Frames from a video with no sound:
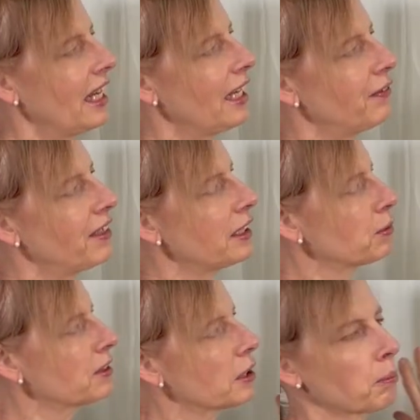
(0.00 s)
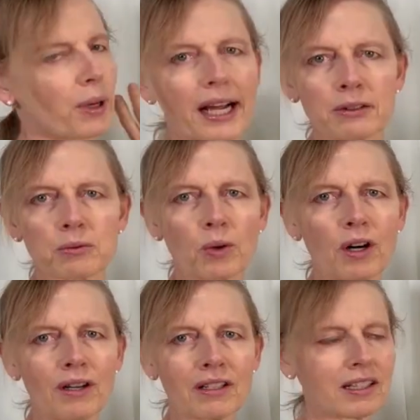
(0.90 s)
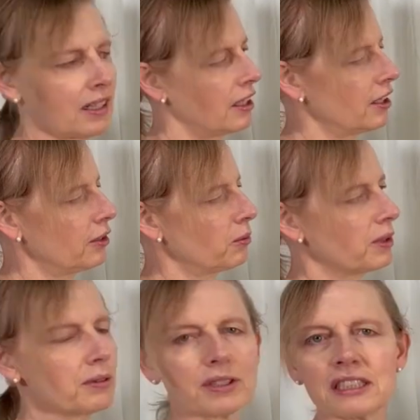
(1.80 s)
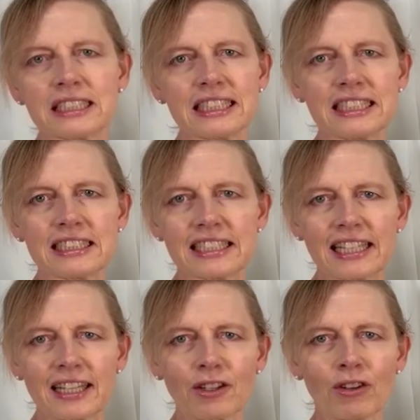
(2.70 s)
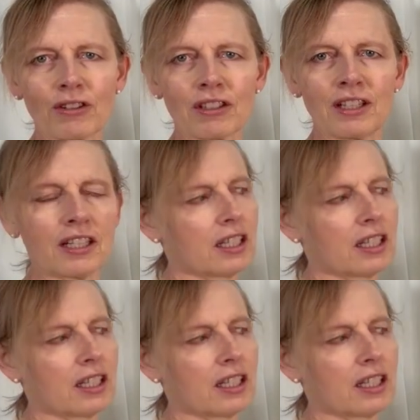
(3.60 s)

If this was a brown wall, we wouldn't see these here at all.